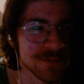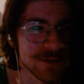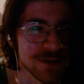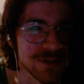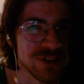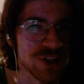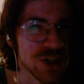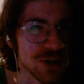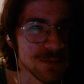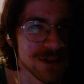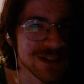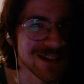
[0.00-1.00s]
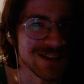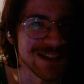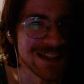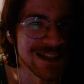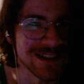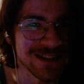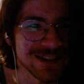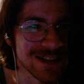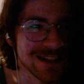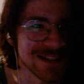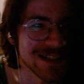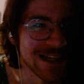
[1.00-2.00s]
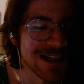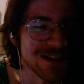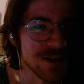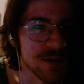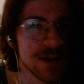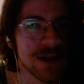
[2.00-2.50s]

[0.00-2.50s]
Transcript: Looks dope. It's clean as hell.